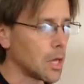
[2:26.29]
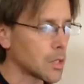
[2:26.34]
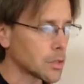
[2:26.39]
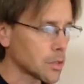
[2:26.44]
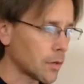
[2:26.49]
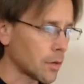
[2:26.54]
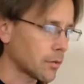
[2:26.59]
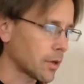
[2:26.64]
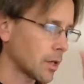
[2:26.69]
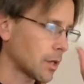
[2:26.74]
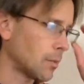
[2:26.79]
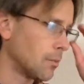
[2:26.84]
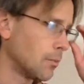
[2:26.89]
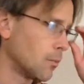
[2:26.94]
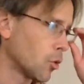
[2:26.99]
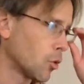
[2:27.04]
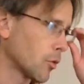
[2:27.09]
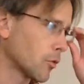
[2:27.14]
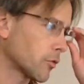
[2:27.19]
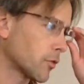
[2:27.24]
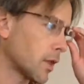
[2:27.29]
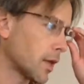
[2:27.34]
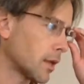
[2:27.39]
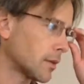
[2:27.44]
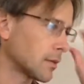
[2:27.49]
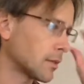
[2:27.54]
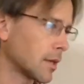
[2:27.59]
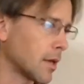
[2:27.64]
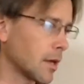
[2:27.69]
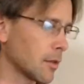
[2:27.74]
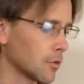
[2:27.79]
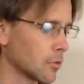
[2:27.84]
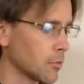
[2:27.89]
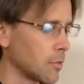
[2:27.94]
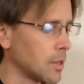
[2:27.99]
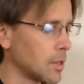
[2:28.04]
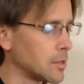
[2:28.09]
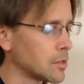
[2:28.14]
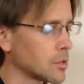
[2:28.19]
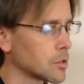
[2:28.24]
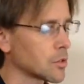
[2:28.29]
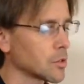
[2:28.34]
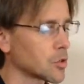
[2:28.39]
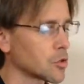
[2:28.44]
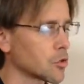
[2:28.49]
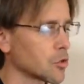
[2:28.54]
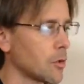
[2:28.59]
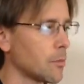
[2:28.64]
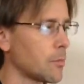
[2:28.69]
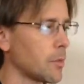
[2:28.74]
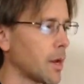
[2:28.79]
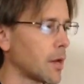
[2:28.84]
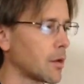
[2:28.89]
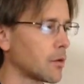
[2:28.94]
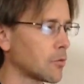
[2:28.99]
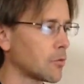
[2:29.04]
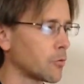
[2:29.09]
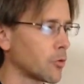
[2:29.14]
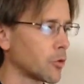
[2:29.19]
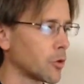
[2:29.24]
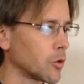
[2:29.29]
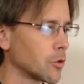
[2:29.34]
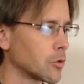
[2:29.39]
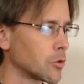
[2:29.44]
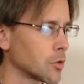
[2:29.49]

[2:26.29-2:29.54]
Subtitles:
So I've kind of morphed that together and made it just a strum pattern for you.